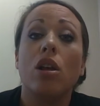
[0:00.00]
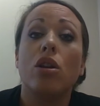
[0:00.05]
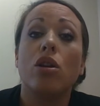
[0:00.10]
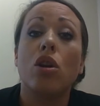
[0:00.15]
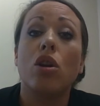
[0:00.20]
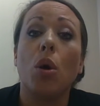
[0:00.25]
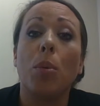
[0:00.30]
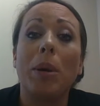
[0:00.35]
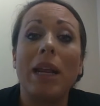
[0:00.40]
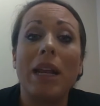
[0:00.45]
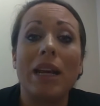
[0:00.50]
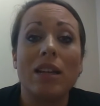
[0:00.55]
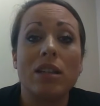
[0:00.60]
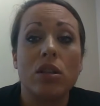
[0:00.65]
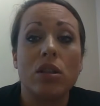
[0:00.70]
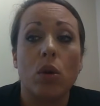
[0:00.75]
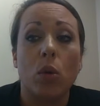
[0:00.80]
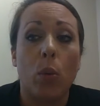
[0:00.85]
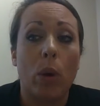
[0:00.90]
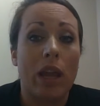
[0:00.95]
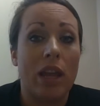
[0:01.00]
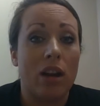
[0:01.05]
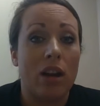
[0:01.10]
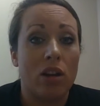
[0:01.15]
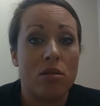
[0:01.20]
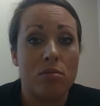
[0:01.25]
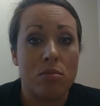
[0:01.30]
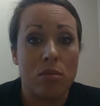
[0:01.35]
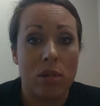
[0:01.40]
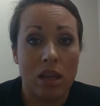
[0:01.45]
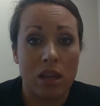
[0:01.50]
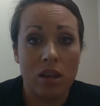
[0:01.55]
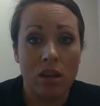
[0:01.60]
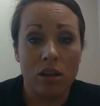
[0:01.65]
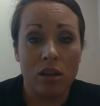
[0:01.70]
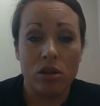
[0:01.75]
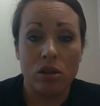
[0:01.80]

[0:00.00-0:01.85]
nobody has to wait on me